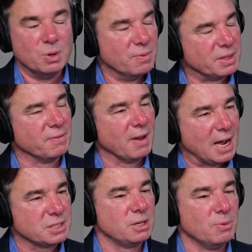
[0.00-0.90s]
move at the
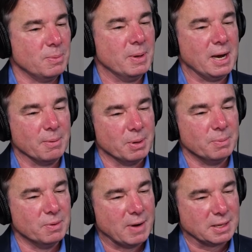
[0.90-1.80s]
velocity we've been able
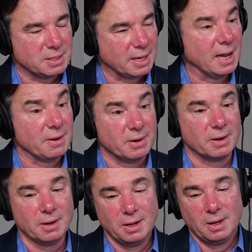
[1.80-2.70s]
to move out
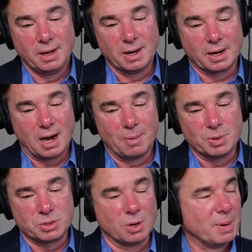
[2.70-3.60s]
together and
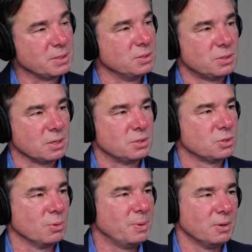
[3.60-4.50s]
accomplish so much in such
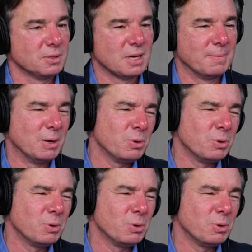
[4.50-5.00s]
a short period of time.